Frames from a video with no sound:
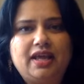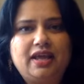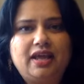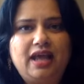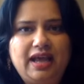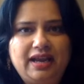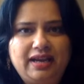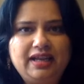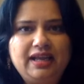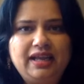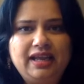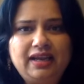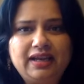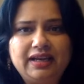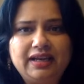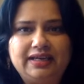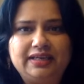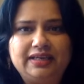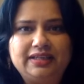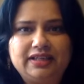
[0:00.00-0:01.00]
and heal
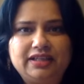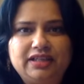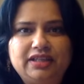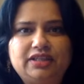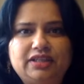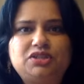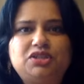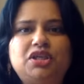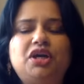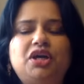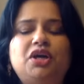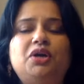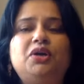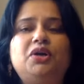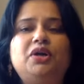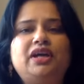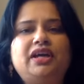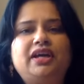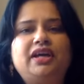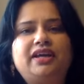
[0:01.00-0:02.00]
it. So
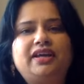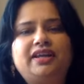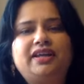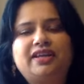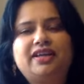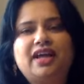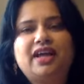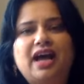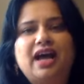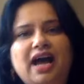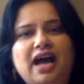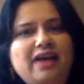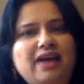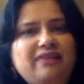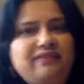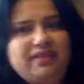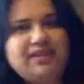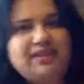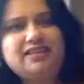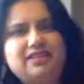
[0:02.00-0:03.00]
I
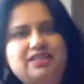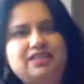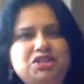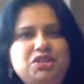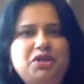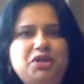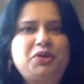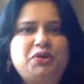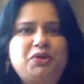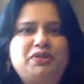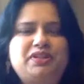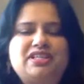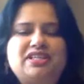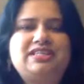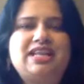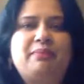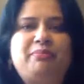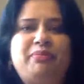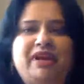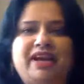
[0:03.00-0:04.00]
will show you this
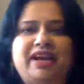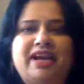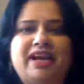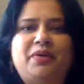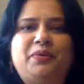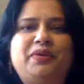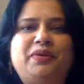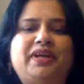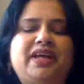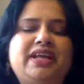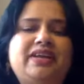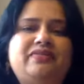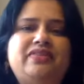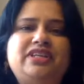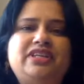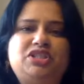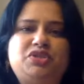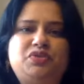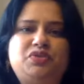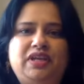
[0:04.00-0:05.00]
tapping round in
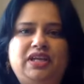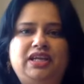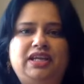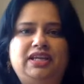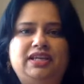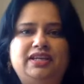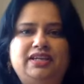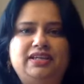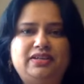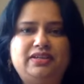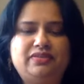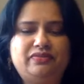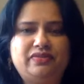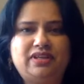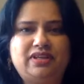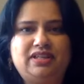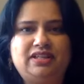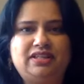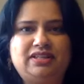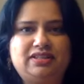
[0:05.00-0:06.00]
which we
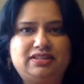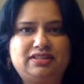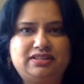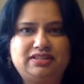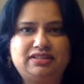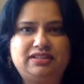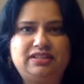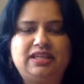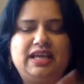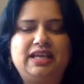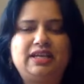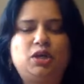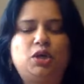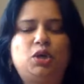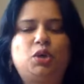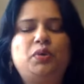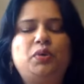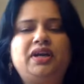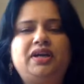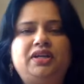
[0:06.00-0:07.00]
will get
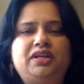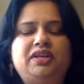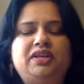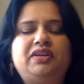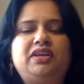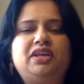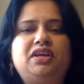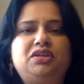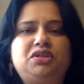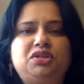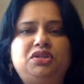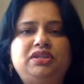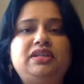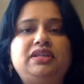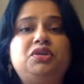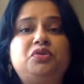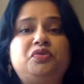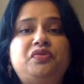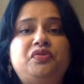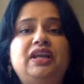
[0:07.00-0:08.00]
over it, get
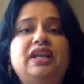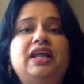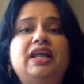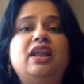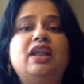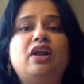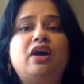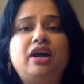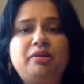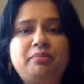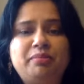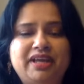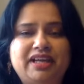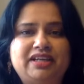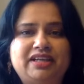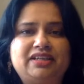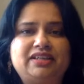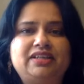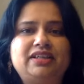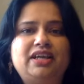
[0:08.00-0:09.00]
to feel a lot
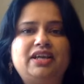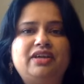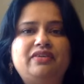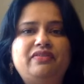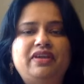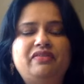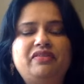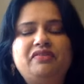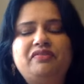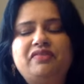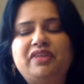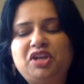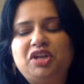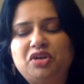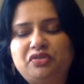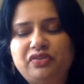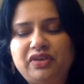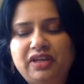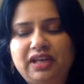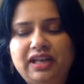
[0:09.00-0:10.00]
better even when
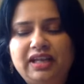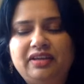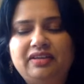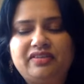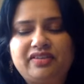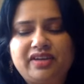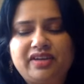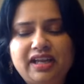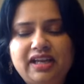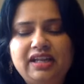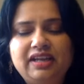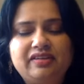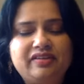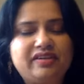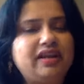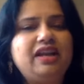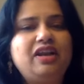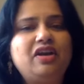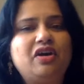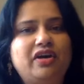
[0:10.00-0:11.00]
you're feeling really,
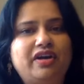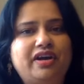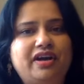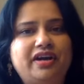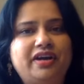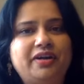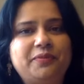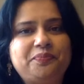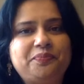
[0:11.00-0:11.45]
really horrid.